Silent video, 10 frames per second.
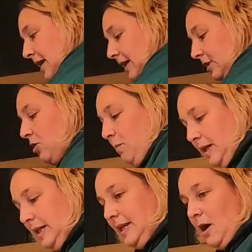take it
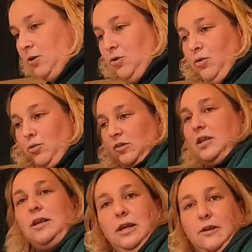completely out to use
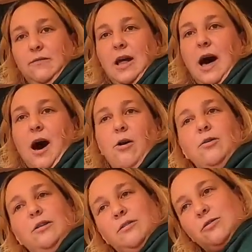it even
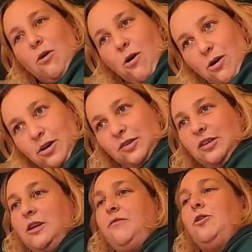outdoors
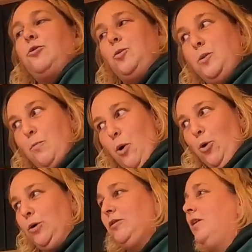oh, if you're cool.
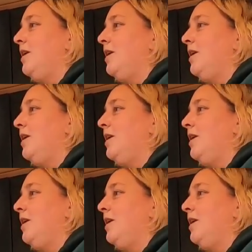remote